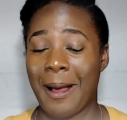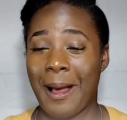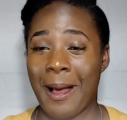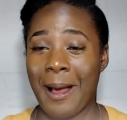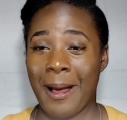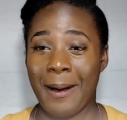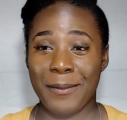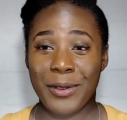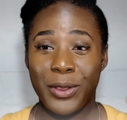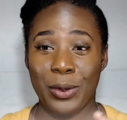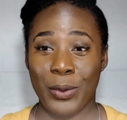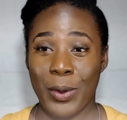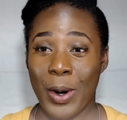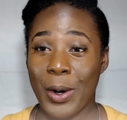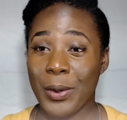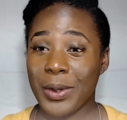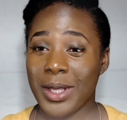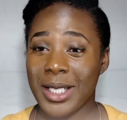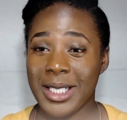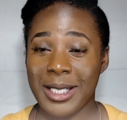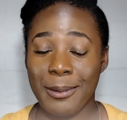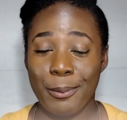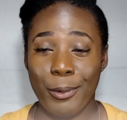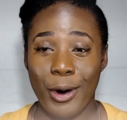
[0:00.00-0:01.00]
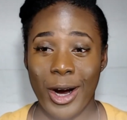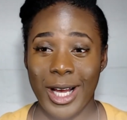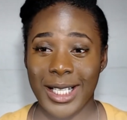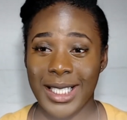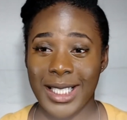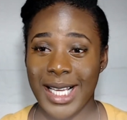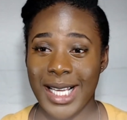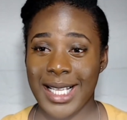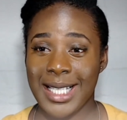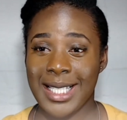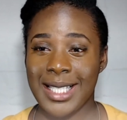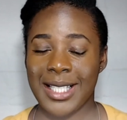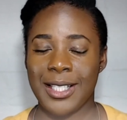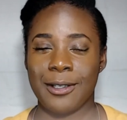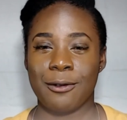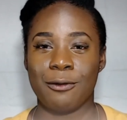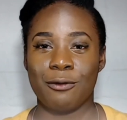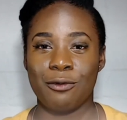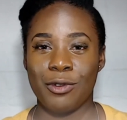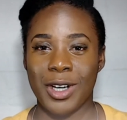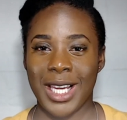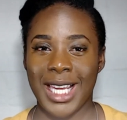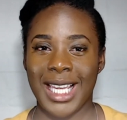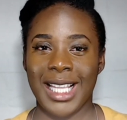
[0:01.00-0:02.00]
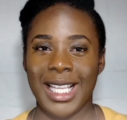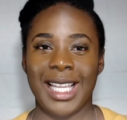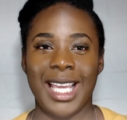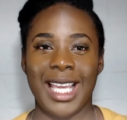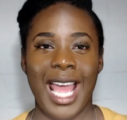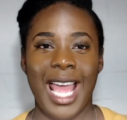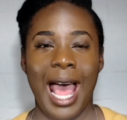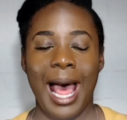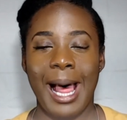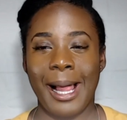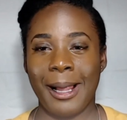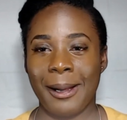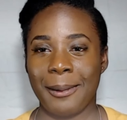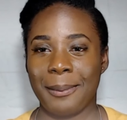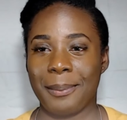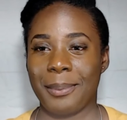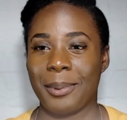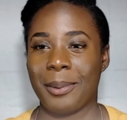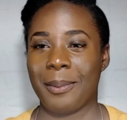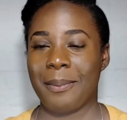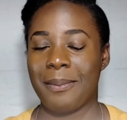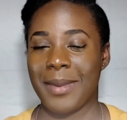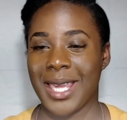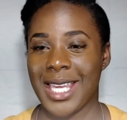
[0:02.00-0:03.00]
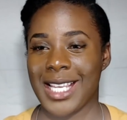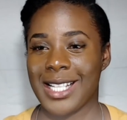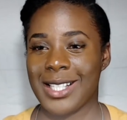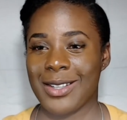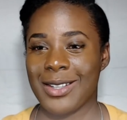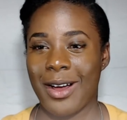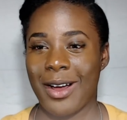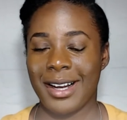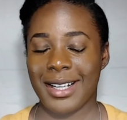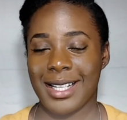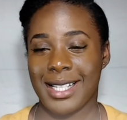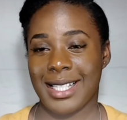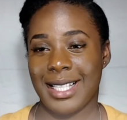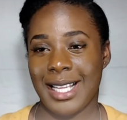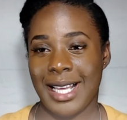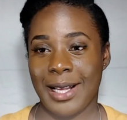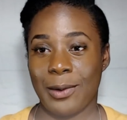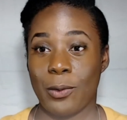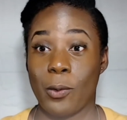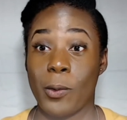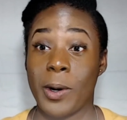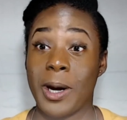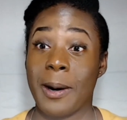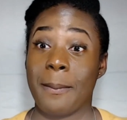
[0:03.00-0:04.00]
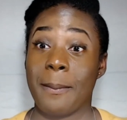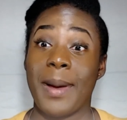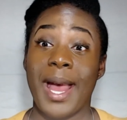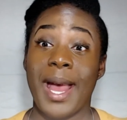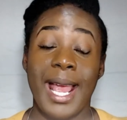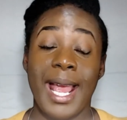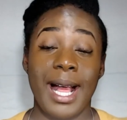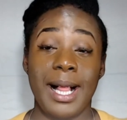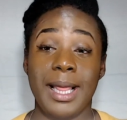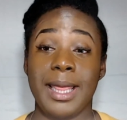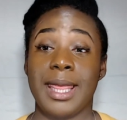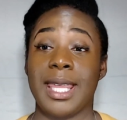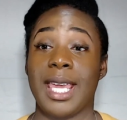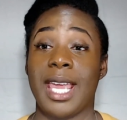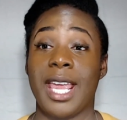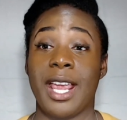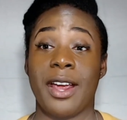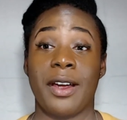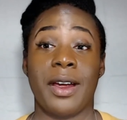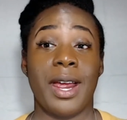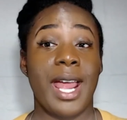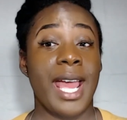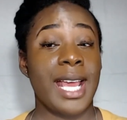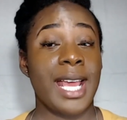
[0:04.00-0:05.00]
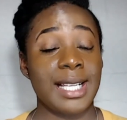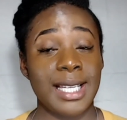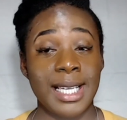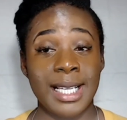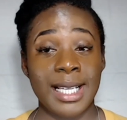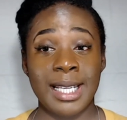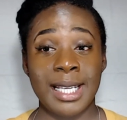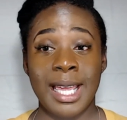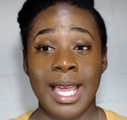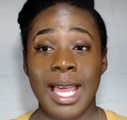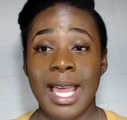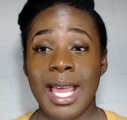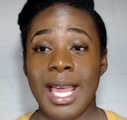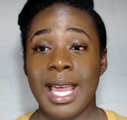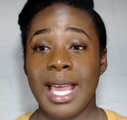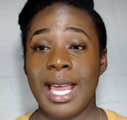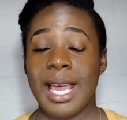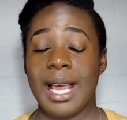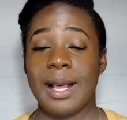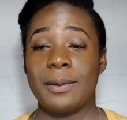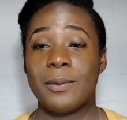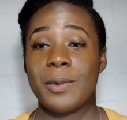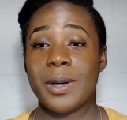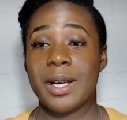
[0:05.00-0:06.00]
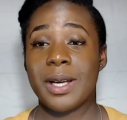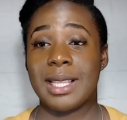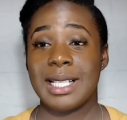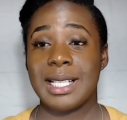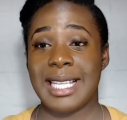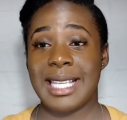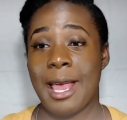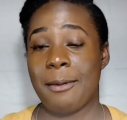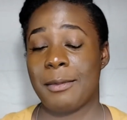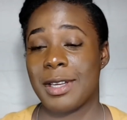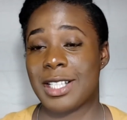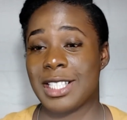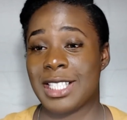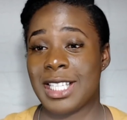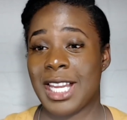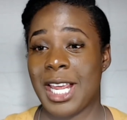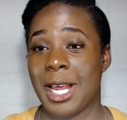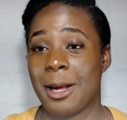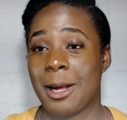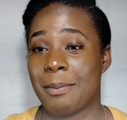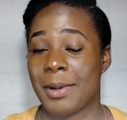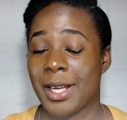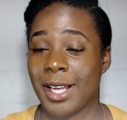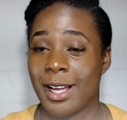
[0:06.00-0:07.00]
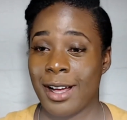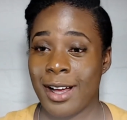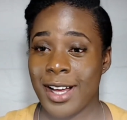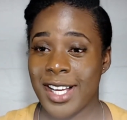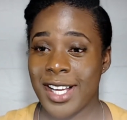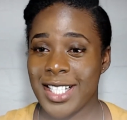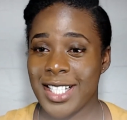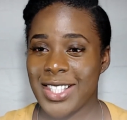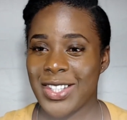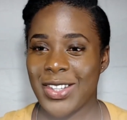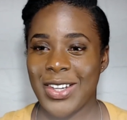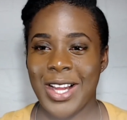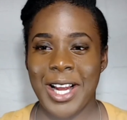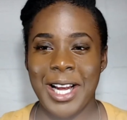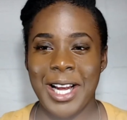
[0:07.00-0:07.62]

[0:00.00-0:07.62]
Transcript: throughout this process to really help me to understand where my healthy hair ended and where the damaged hair began, so that